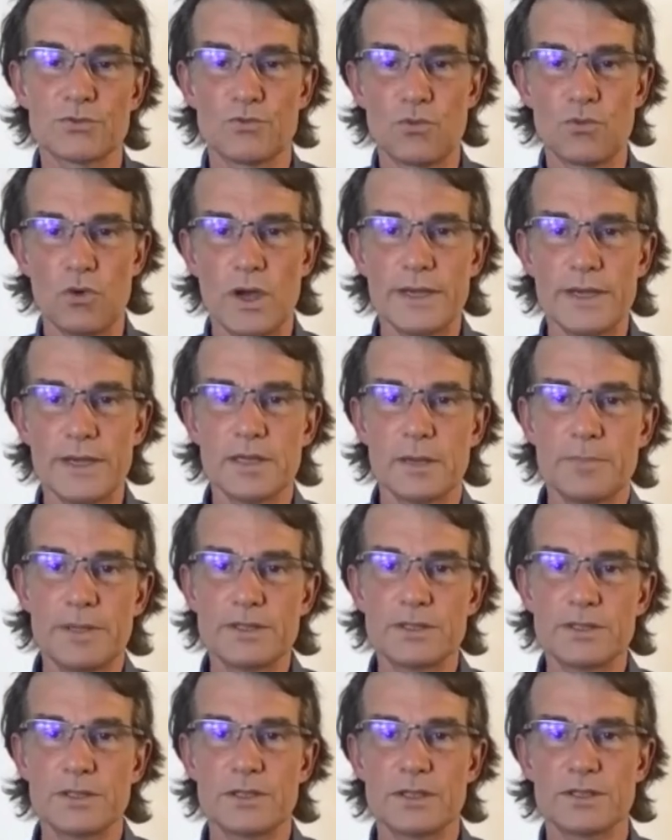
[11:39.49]
right up
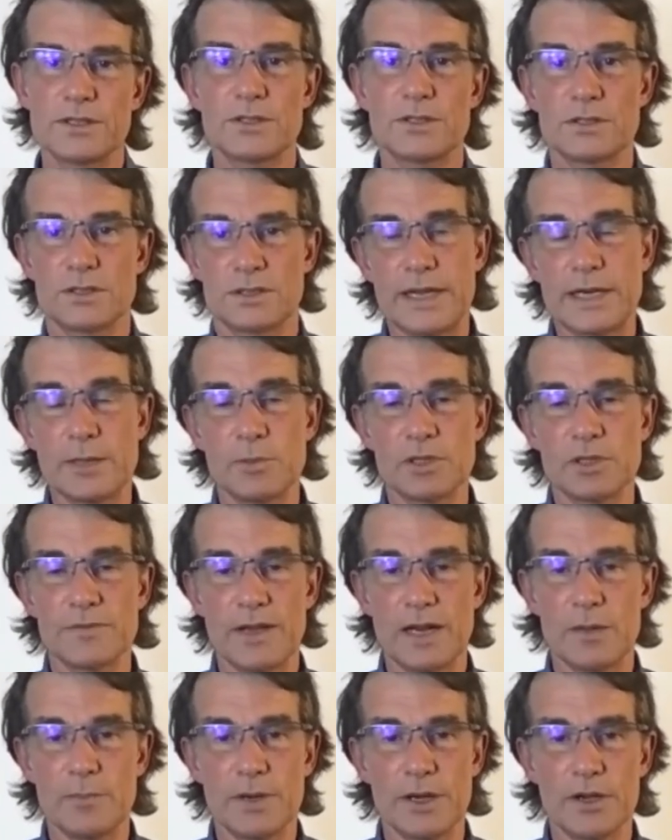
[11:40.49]
into the Sustainable
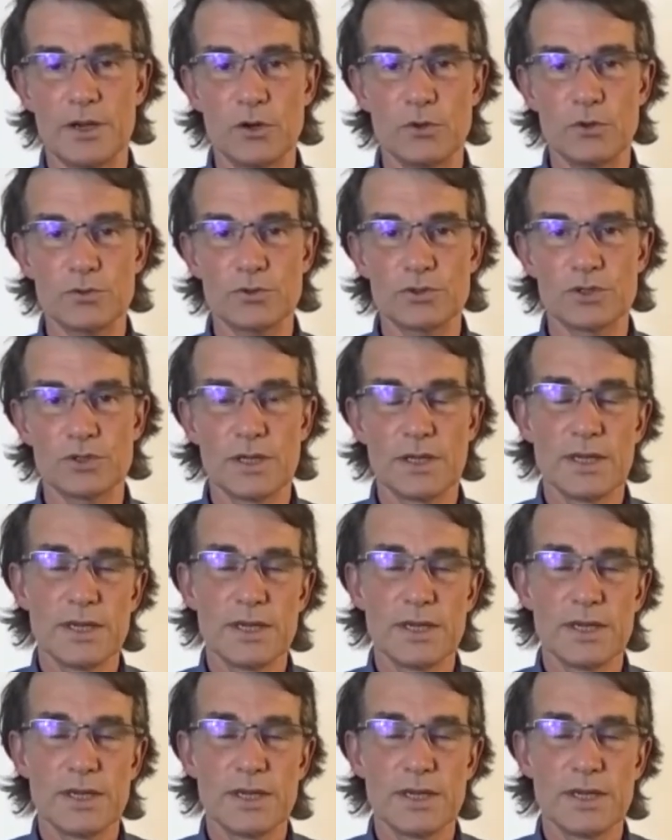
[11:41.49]
Development Goals.